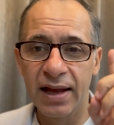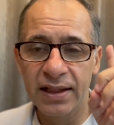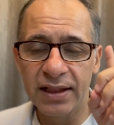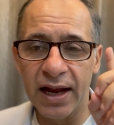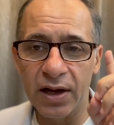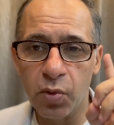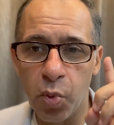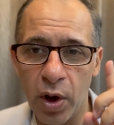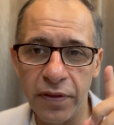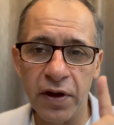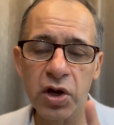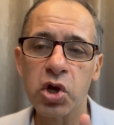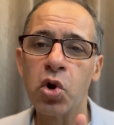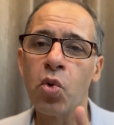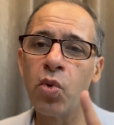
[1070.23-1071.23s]
that
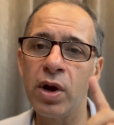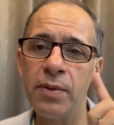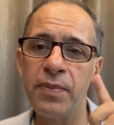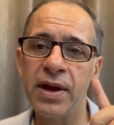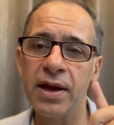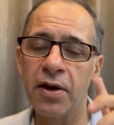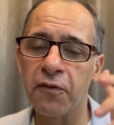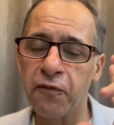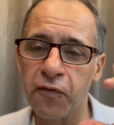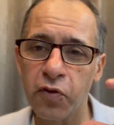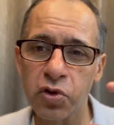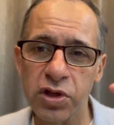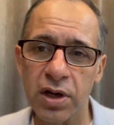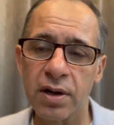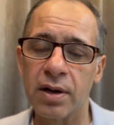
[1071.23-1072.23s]
whether you will be a
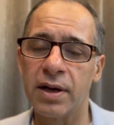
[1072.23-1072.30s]
future